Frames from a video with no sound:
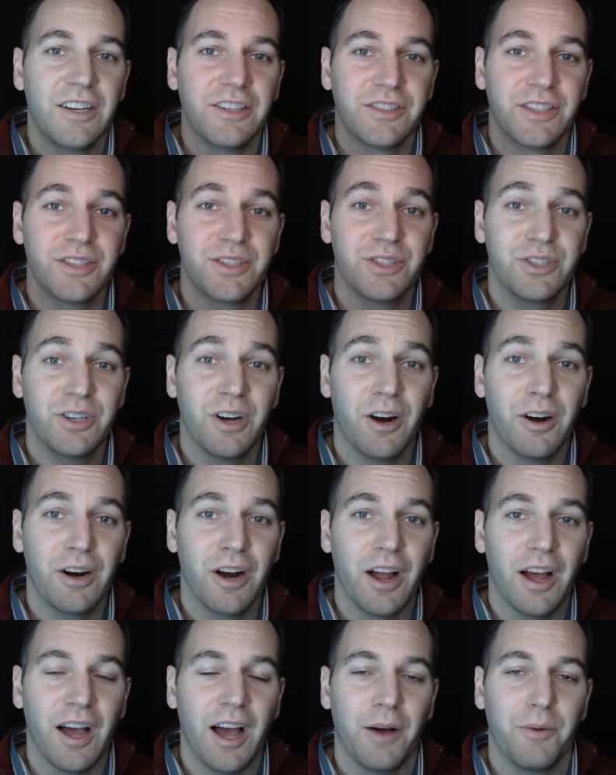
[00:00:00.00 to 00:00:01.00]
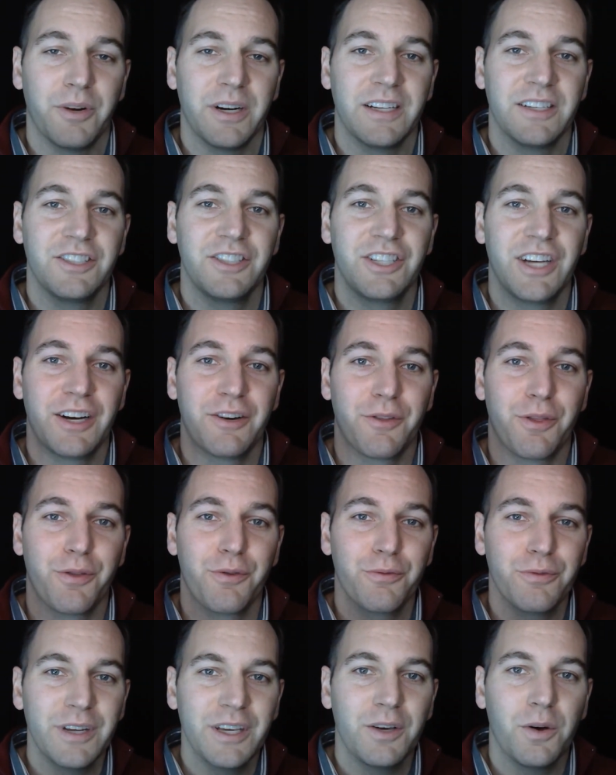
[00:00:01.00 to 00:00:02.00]
To start, I want to share
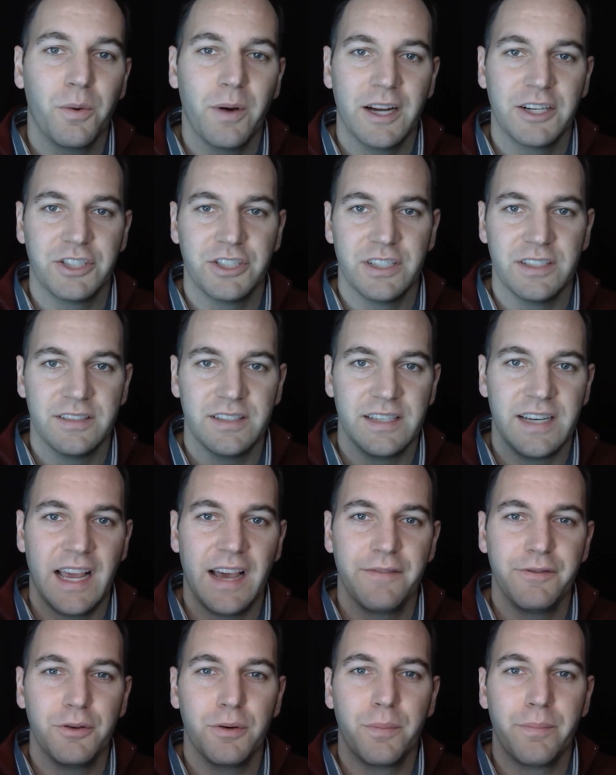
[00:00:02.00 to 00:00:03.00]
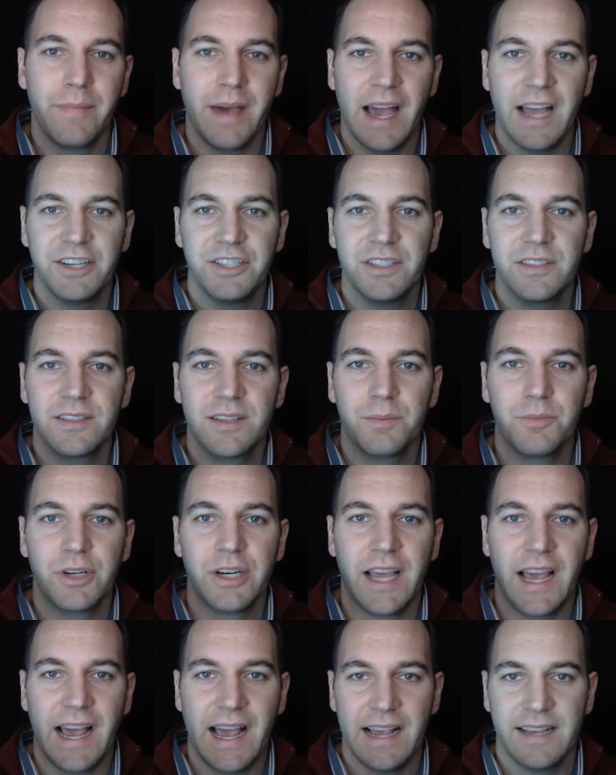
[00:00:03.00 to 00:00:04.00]
3 questions and have you imagine
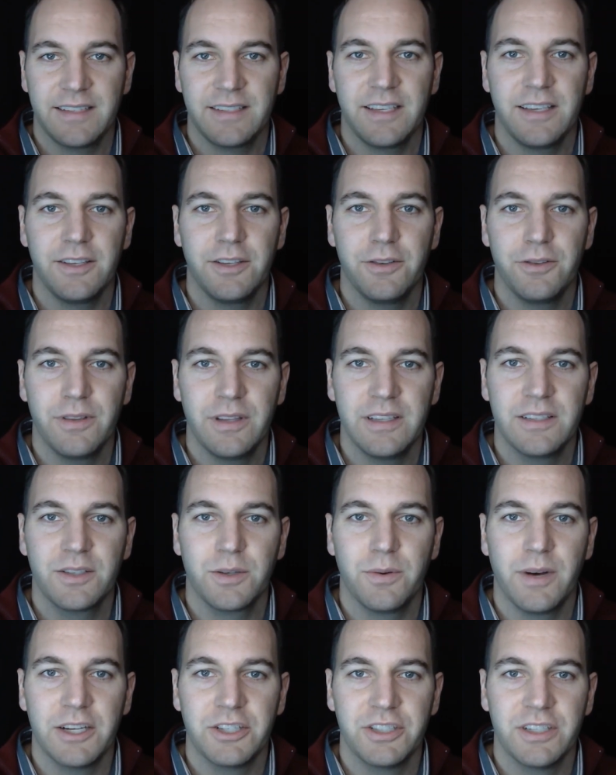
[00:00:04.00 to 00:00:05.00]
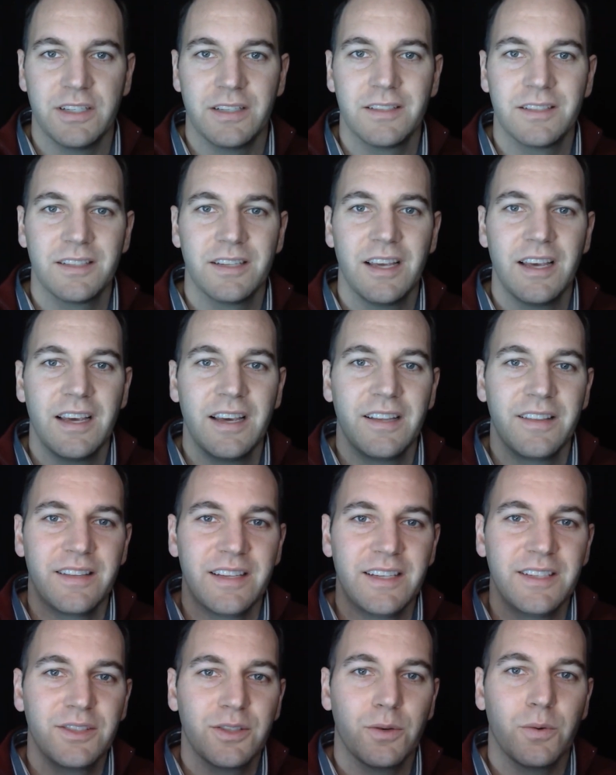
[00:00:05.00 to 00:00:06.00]
someone asking you these questions.
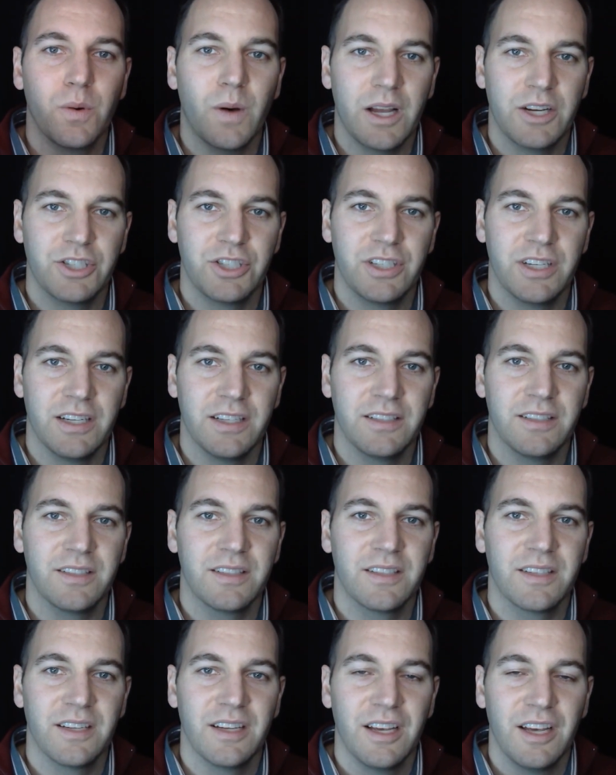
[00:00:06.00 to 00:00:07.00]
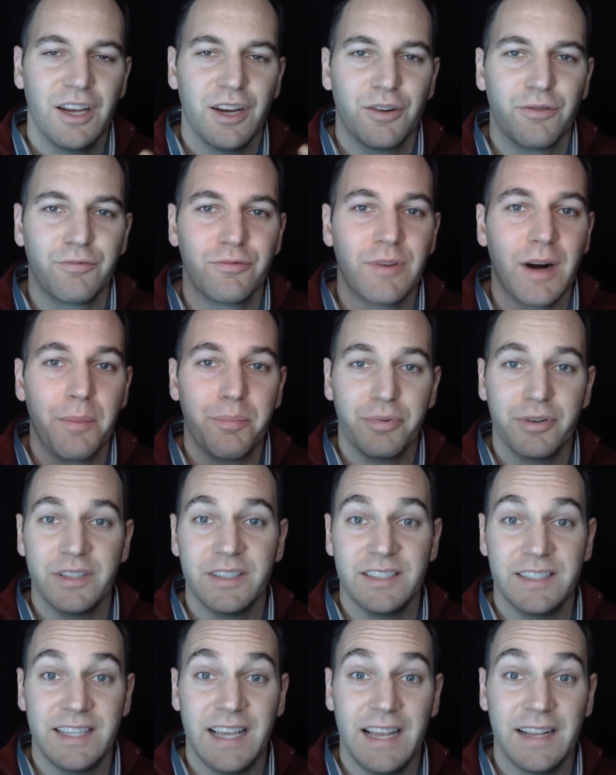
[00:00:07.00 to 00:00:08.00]
These questions
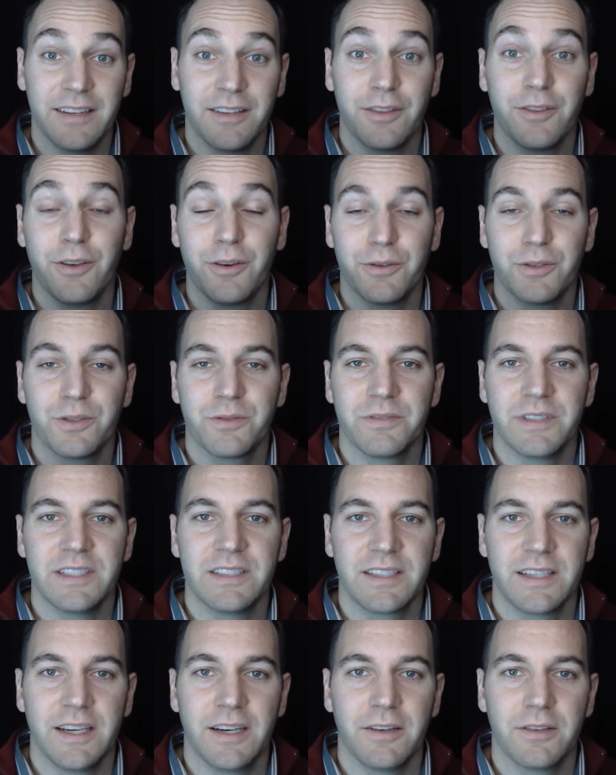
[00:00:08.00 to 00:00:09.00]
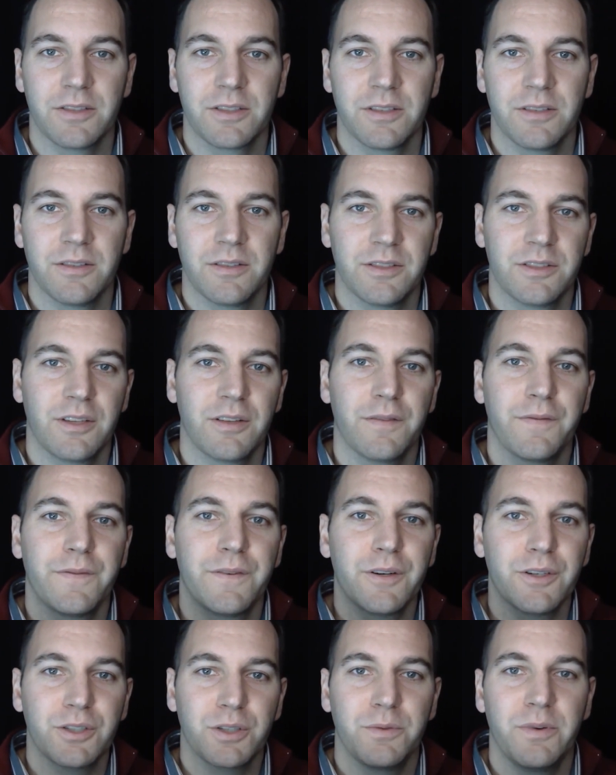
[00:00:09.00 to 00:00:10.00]
represent those 3 skills. So the
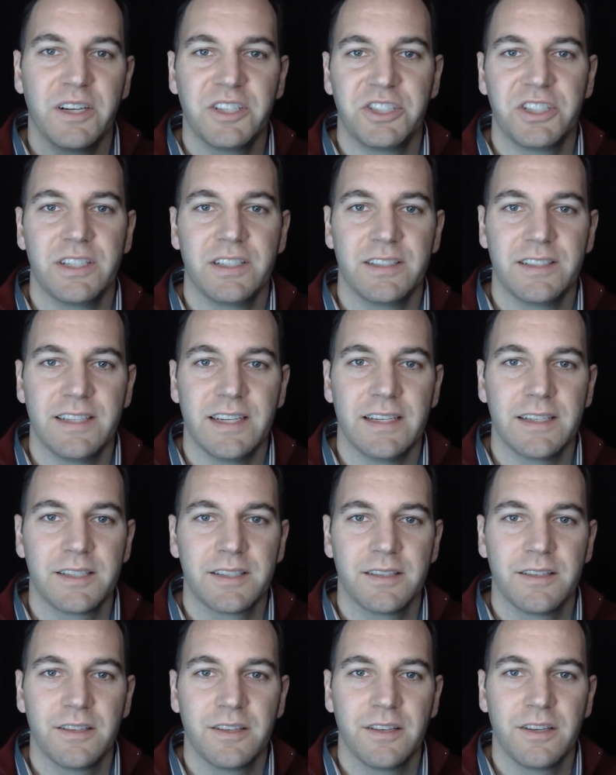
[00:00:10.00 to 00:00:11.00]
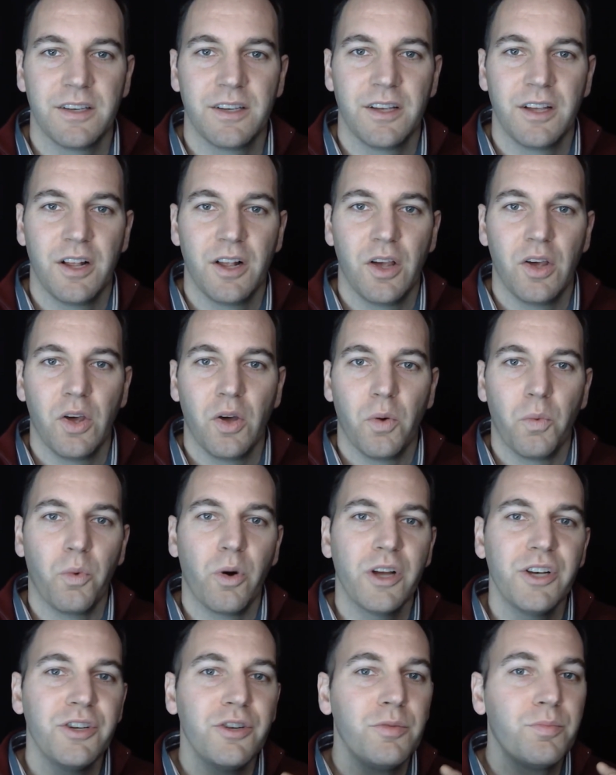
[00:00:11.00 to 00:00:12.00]
first question is this:
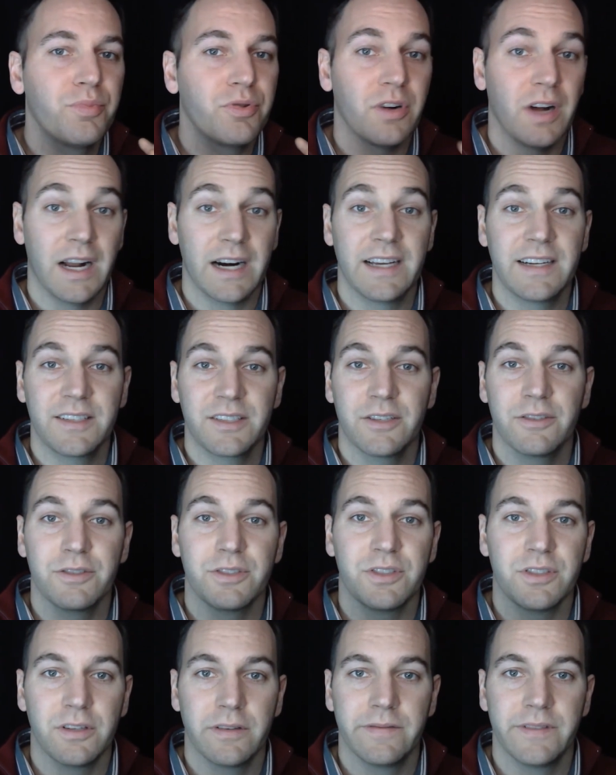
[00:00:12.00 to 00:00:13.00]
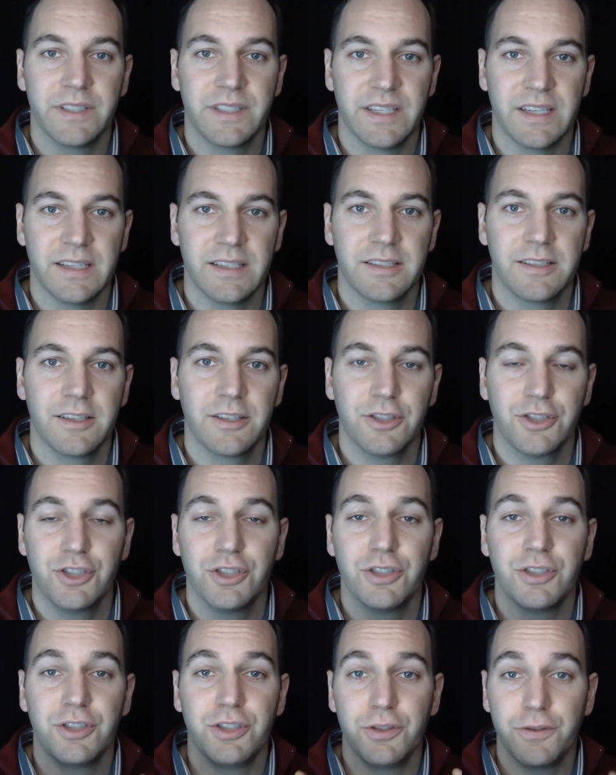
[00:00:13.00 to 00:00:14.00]
what new products or services
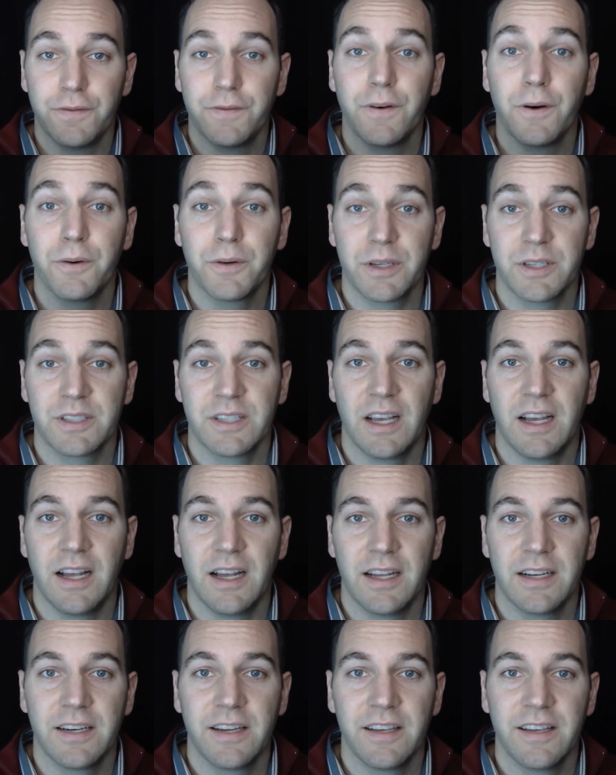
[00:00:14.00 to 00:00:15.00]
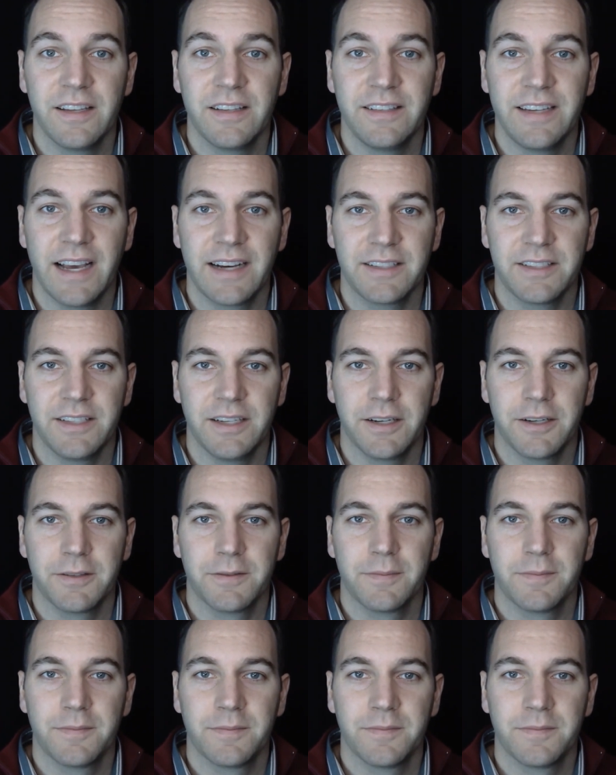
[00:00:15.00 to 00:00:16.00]
should you focus on next year?